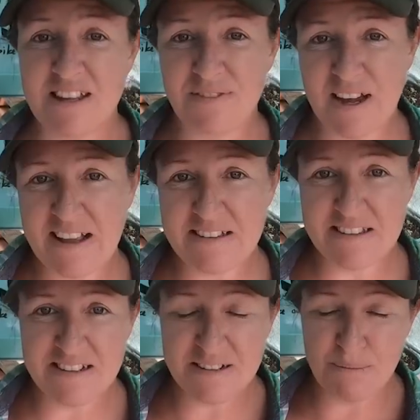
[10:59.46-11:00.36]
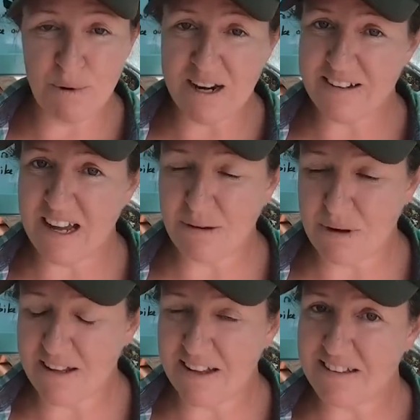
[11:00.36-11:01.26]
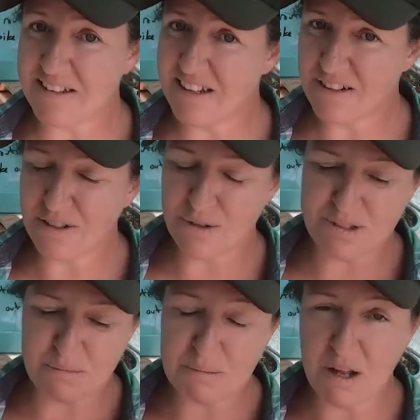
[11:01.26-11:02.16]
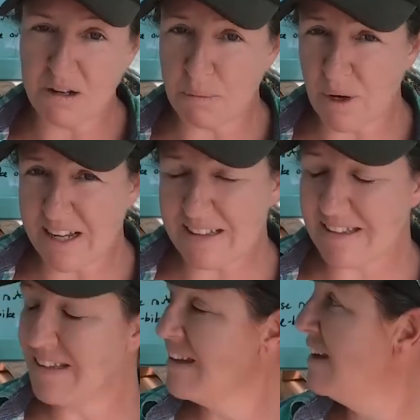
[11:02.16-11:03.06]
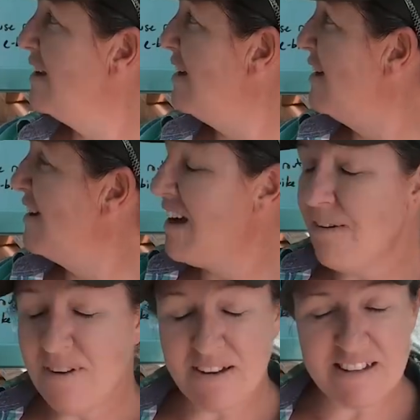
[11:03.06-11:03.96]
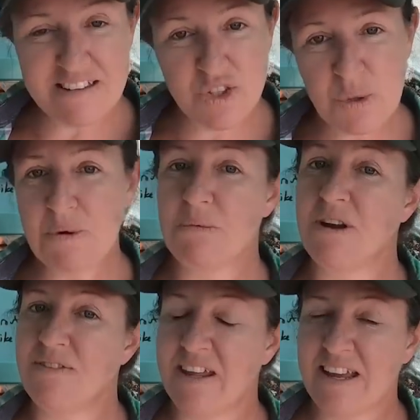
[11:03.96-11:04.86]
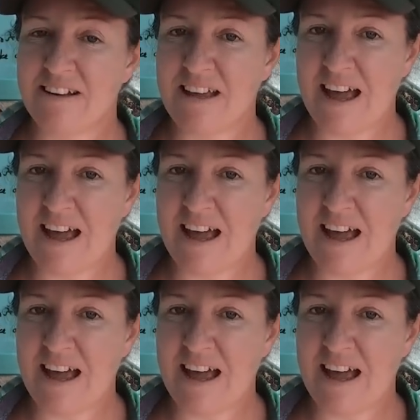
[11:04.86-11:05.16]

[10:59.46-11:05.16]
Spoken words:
the advice to break down my list into some smaller points. I found it super motivating to